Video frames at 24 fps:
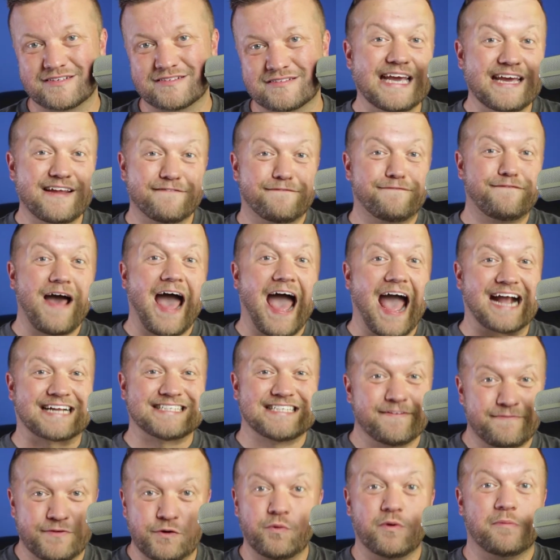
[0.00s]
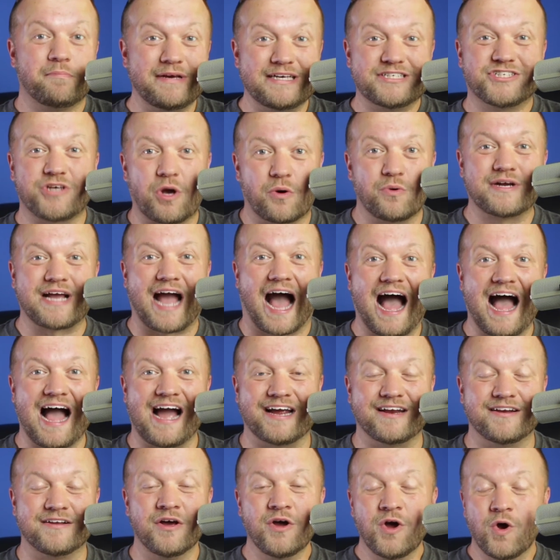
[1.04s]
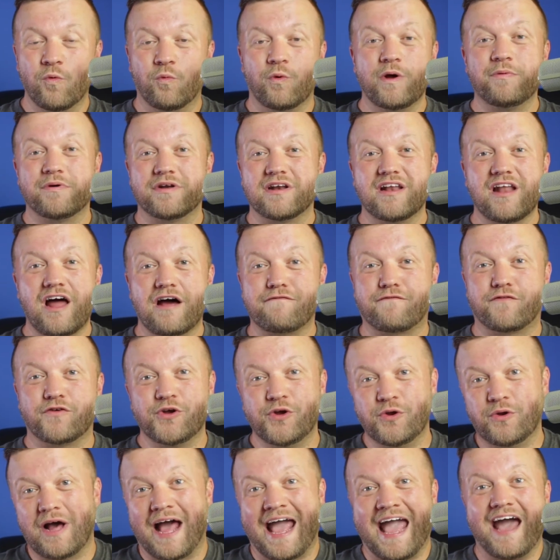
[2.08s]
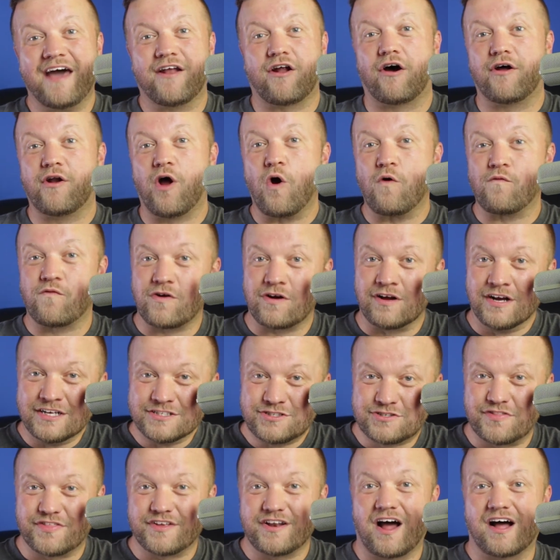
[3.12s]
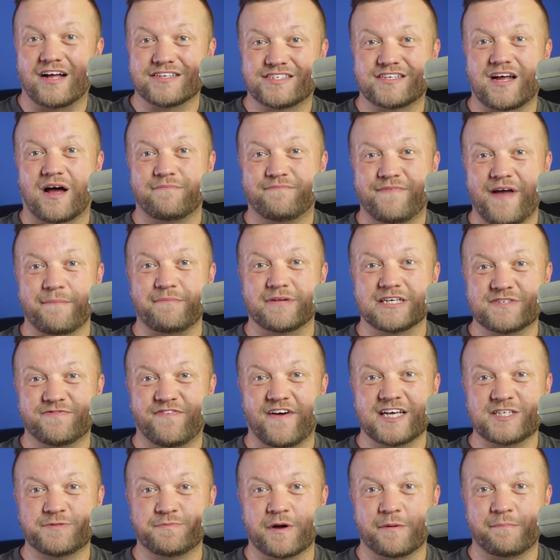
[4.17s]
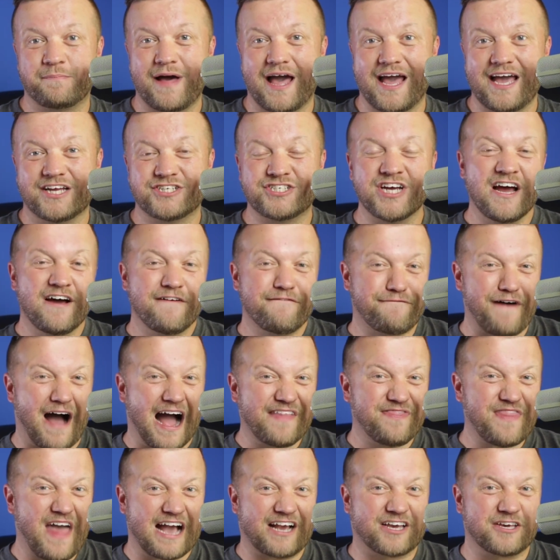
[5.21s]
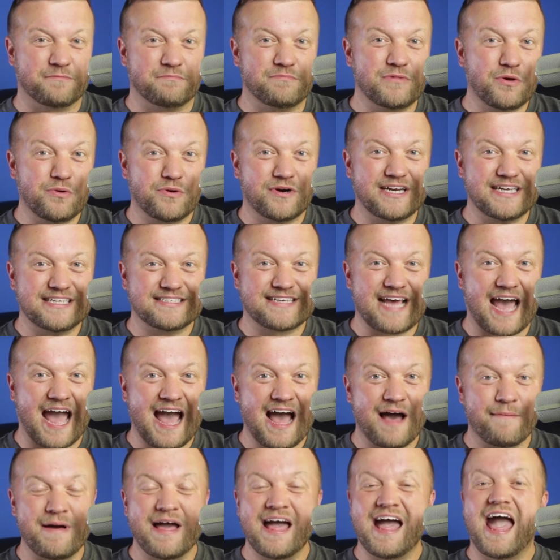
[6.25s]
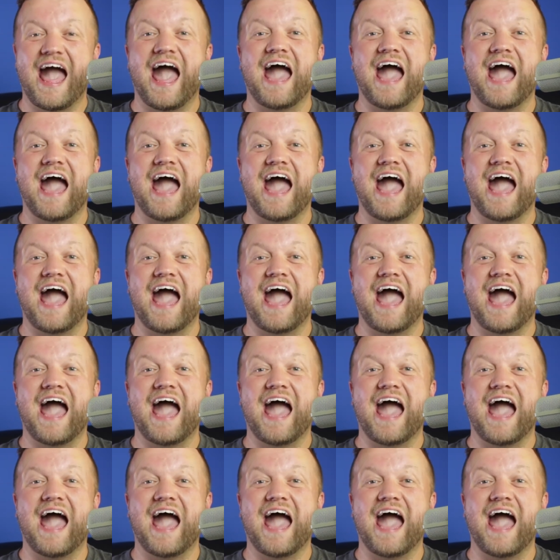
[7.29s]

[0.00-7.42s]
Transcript: In fact, if you would be so kind, we would love for you to head on over to the Nonstop Families Facebook page, find that community tab,